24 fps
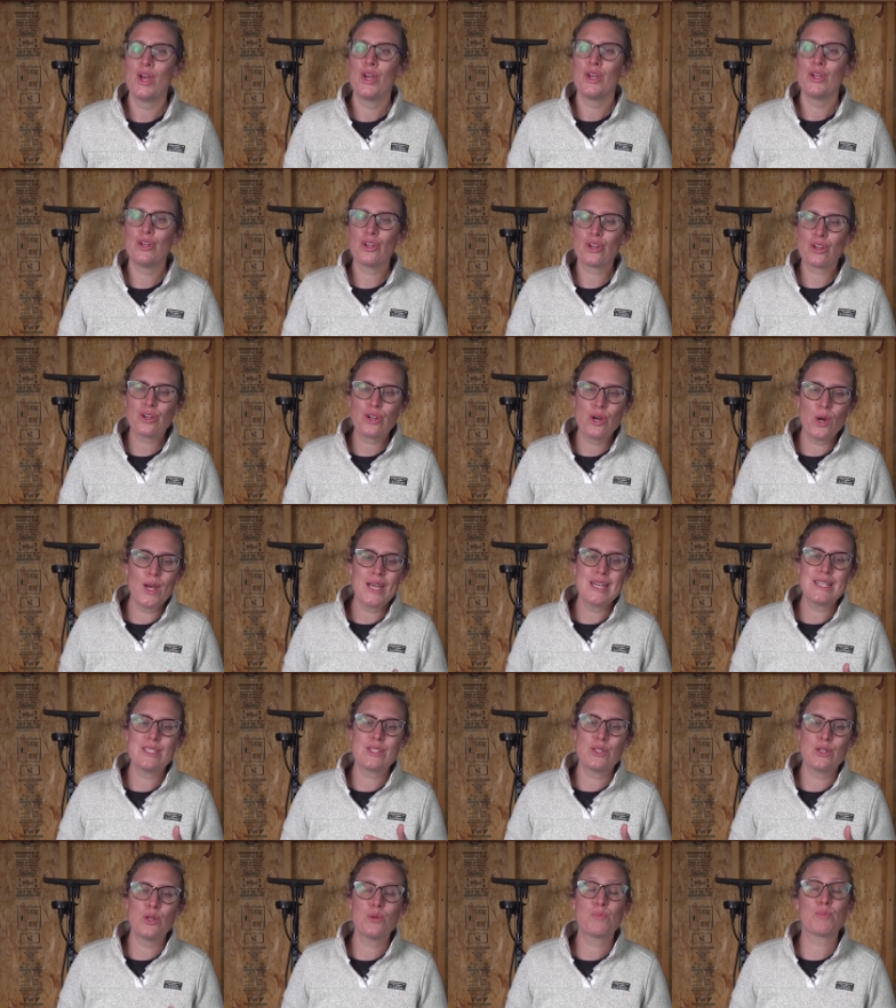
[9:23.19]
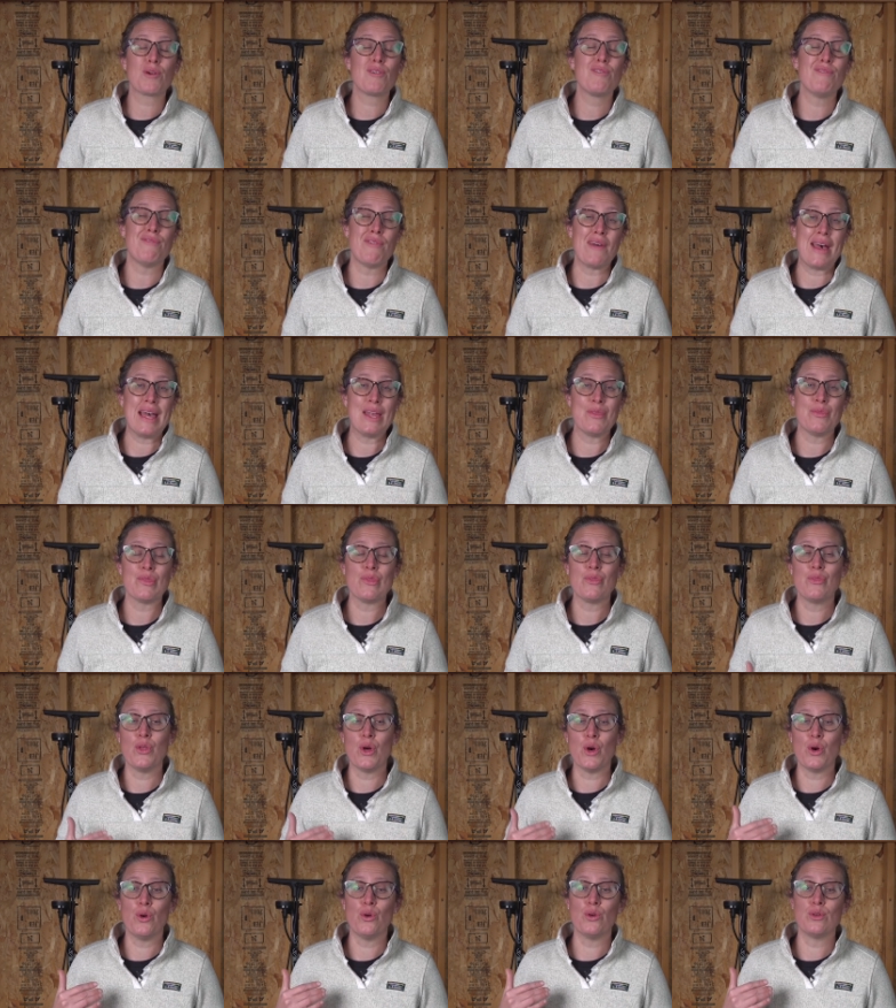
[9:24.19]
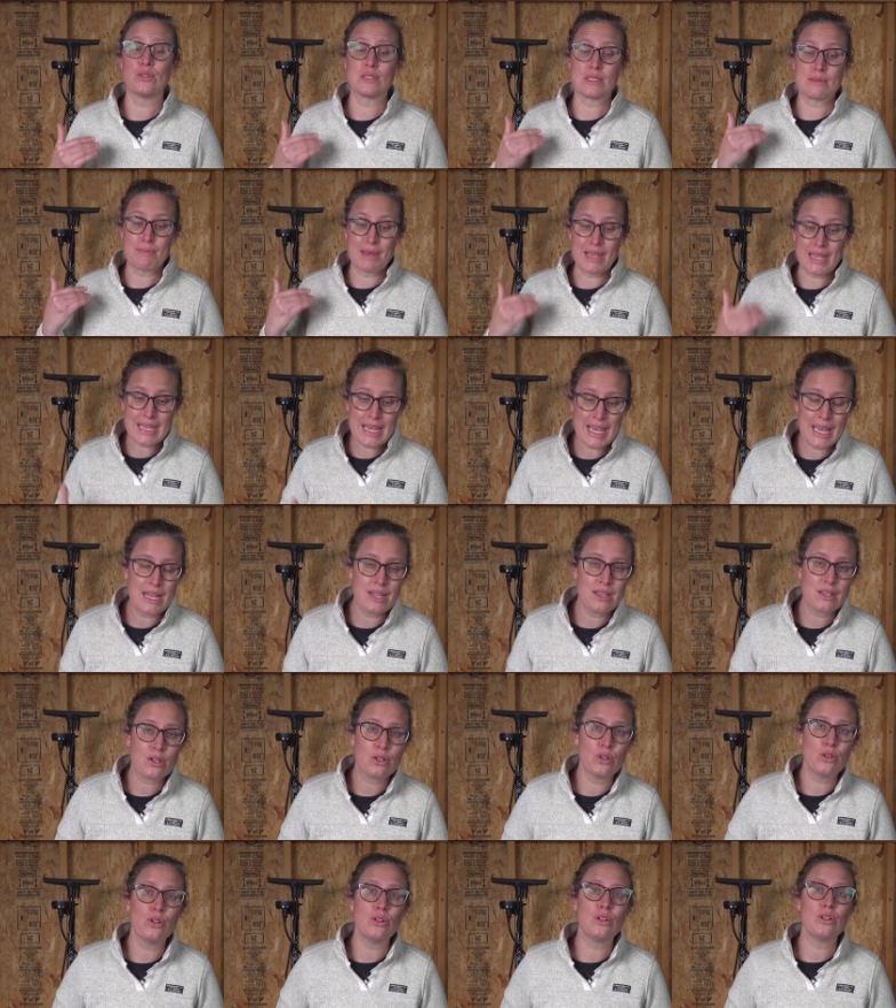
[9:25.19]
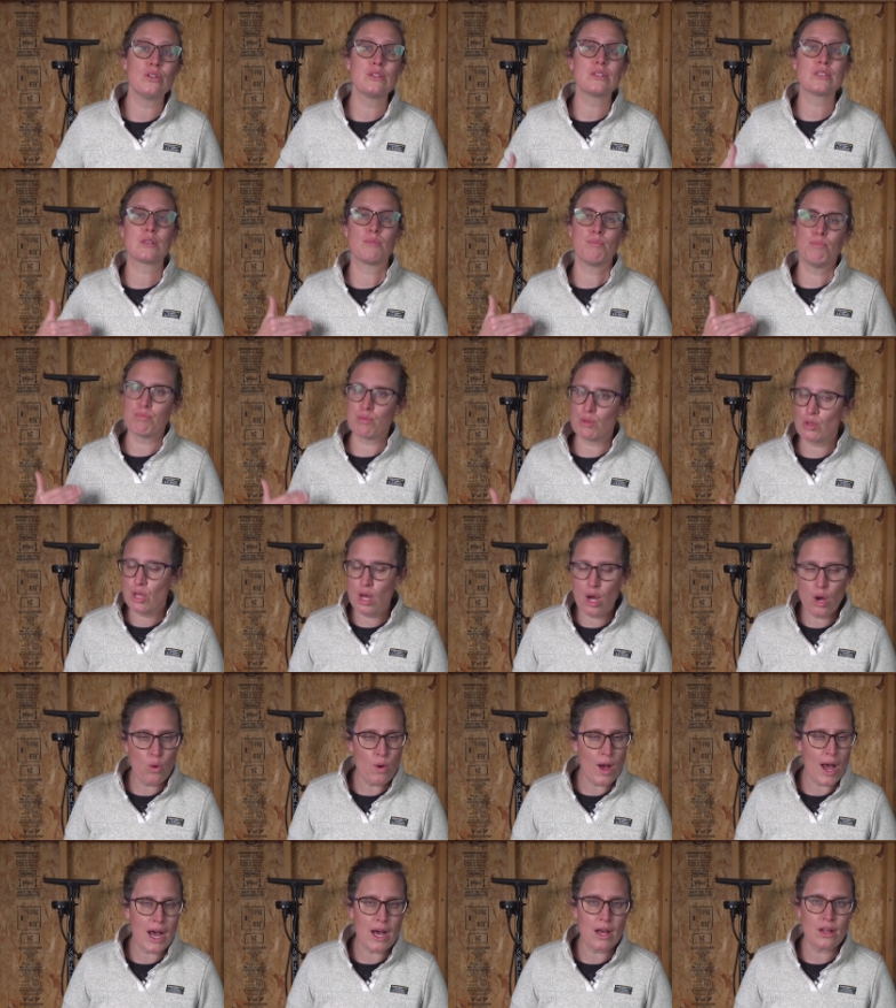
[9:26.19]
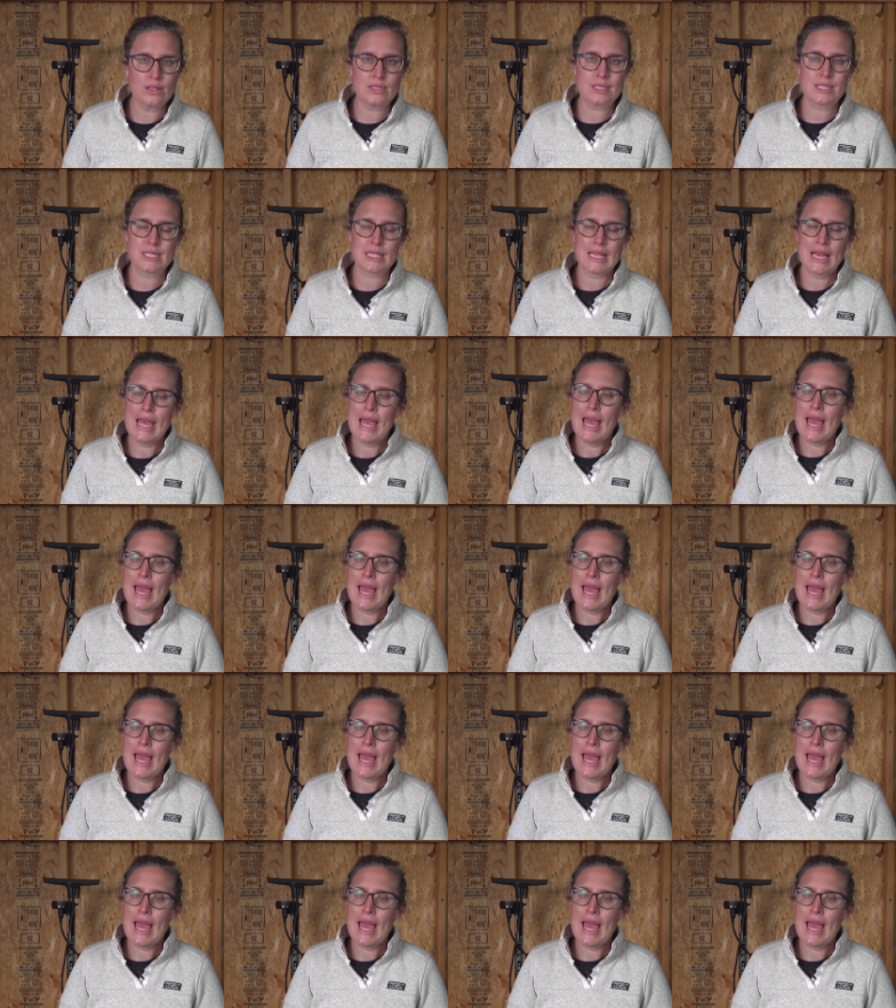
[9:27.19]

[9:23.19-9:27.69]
you're going to prevent those mechanicals, blowouts,